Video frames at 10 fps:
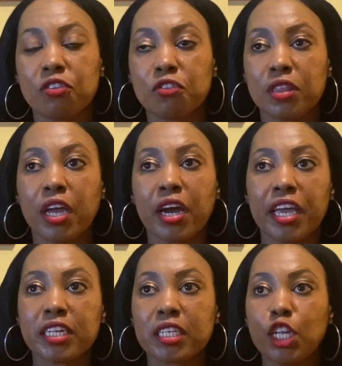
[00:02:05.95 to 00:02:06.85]
So there
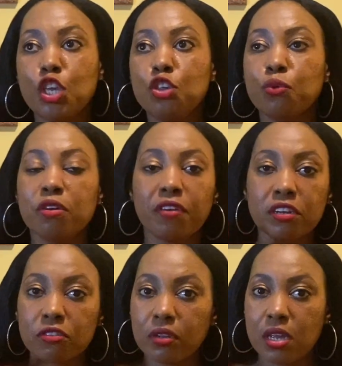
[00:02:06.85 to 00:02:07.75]
is the
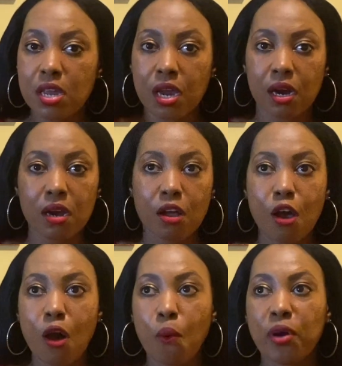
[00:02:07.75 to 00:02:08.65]
universal year,
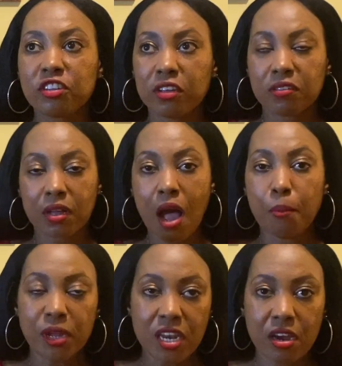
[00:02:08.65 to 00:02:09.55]
which is the
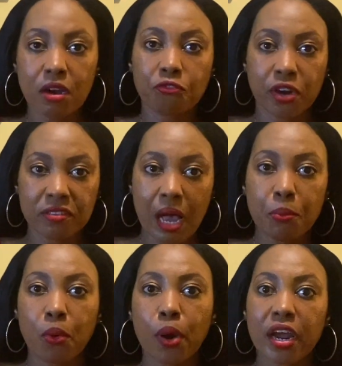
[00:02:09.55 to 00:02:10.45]
common year. For
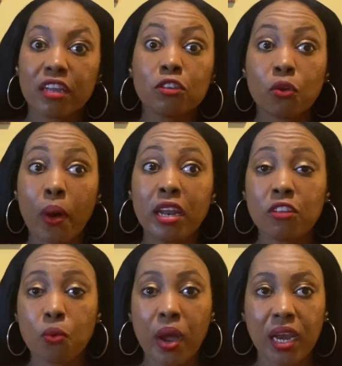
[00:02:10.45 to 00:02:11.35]
example, we're in
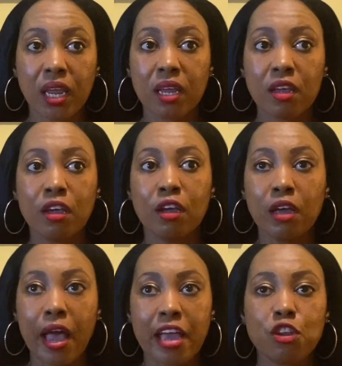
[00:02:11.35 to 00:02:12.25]
2020
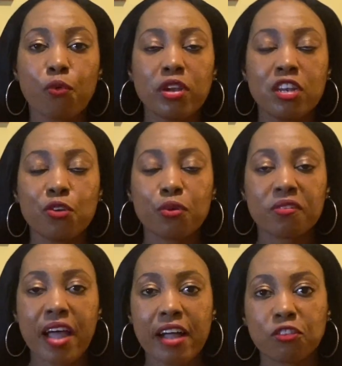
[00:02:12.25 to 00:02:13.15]
and you reduce
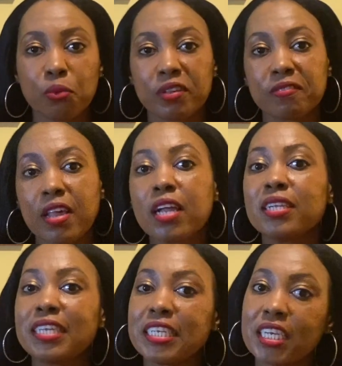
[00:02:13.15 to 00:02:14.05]
that to a single
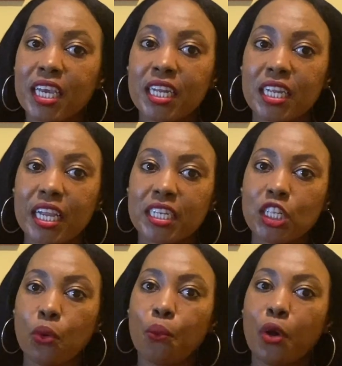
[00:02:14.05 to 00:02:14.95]
digit.
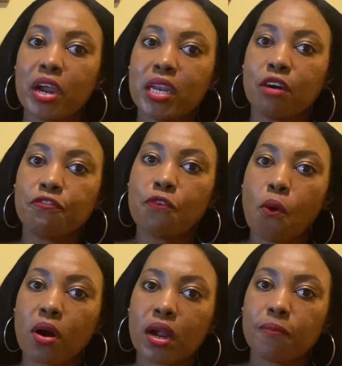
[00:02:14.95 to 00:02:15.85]
So we're in a
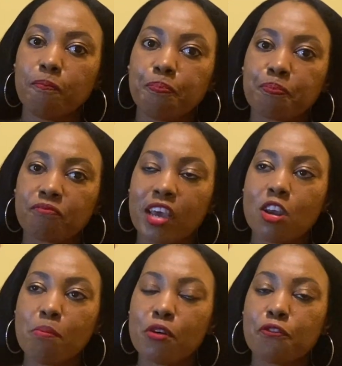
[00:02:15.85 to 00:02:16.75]
four.
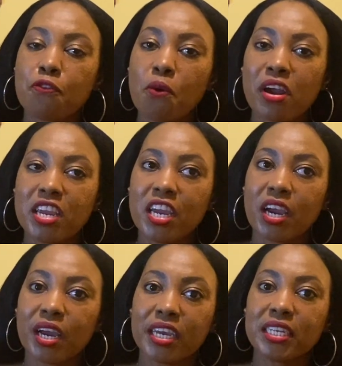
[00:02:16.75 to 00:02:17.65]
Number four
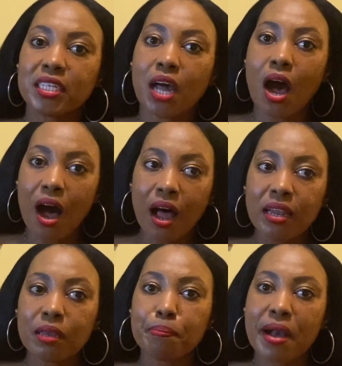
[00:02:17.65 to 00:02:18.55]
year is
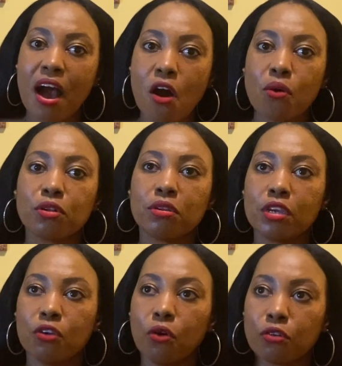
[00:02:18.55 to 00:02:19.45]
all about,
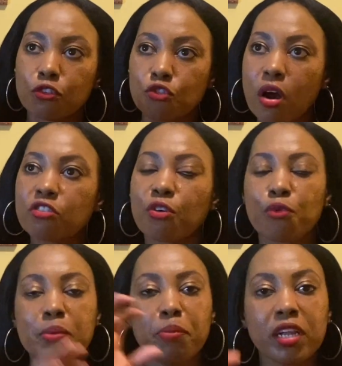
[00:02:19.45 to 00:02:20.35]
you know, structure,
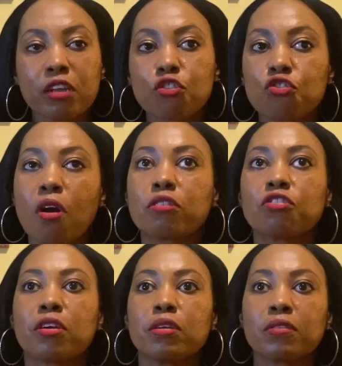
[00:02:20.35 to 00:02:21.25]
rebuilding
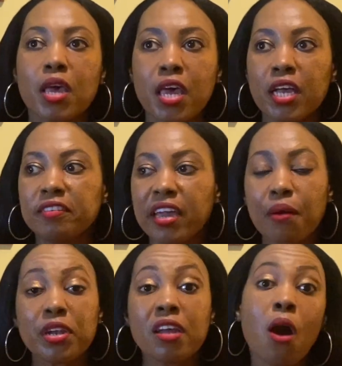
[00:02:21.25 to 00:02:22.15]
structures,
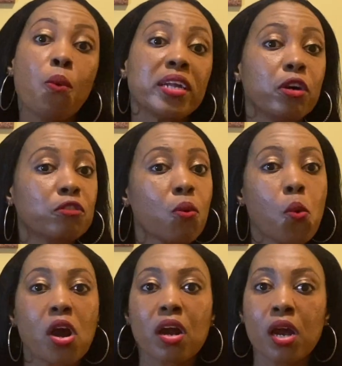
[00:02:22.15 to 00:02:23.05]
tearing down what doesn't
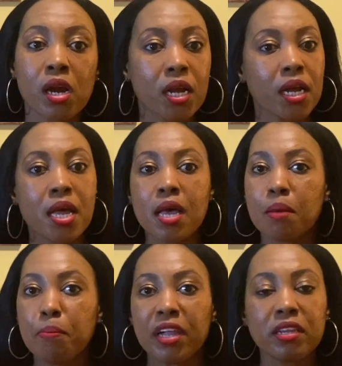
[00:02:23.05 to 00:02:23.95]
work,
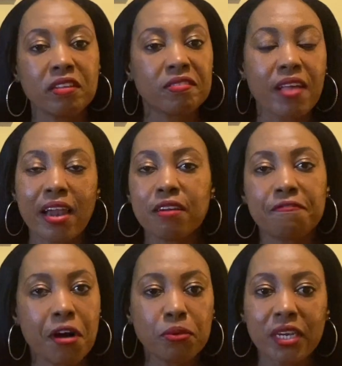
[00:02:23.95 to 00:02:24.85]
building solid
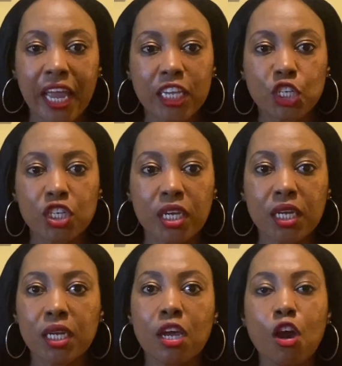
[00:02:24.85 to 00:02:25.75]

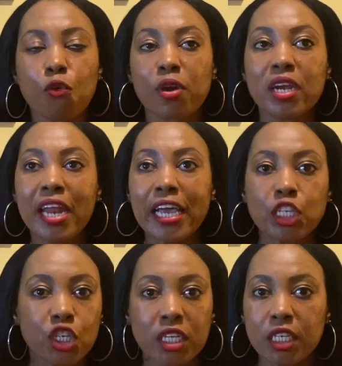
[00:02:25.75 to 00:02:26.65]
foundation,
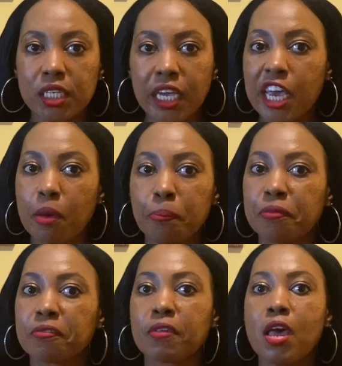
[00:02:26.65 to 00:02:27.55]

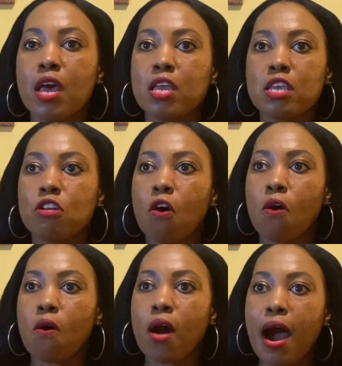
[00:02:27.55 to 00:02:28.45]
relationships, you
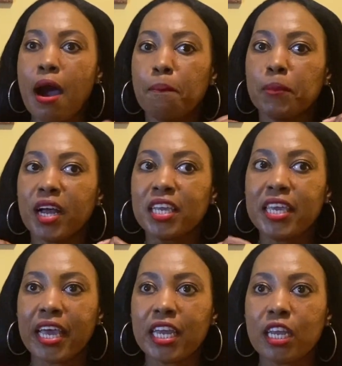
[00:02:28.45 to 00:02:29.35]
know, um,
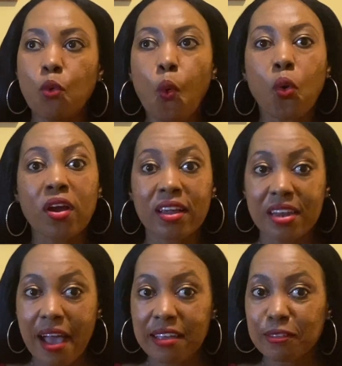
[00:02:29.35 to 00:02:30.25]
getting
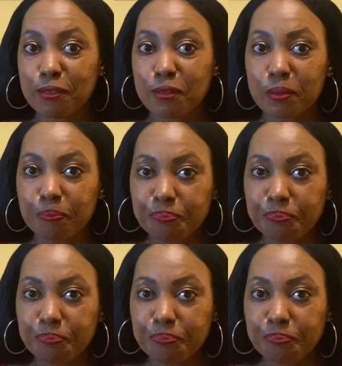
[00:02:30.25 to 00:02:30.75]
organized.